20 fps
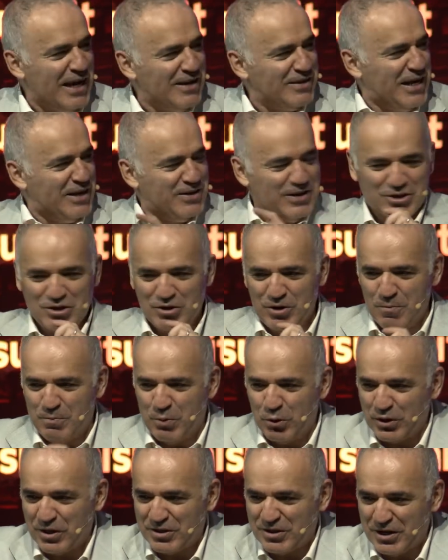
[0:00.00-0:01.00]
and then just, you know,
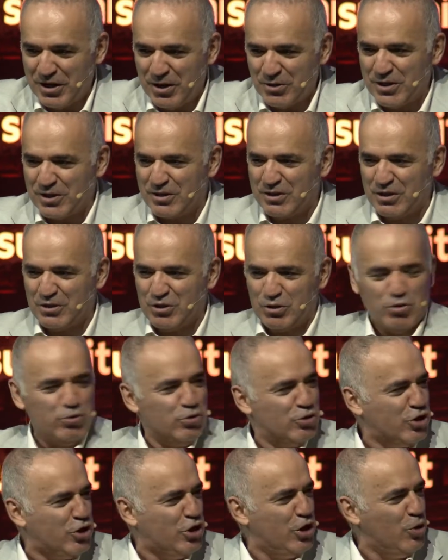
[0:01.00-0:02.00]
put it, you know, just it's to
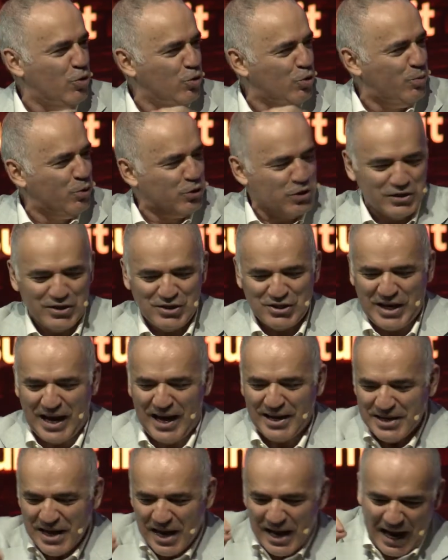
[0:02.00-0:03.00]
use a glue to put it
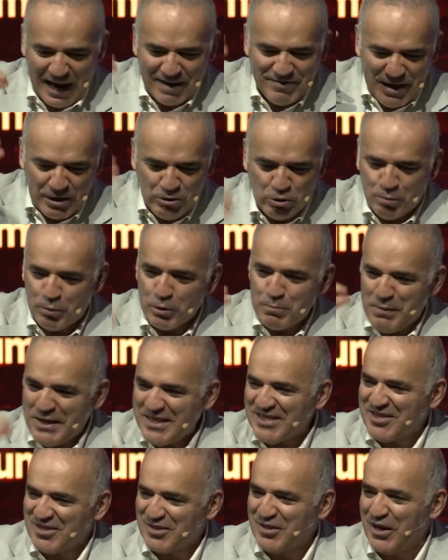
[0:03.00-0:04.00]
inside, and then to put
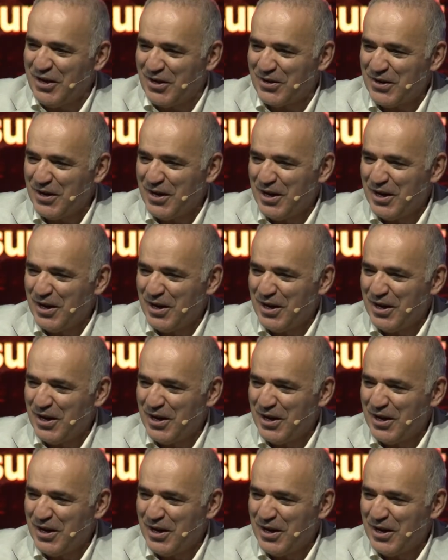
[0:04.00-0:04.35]
pieces there.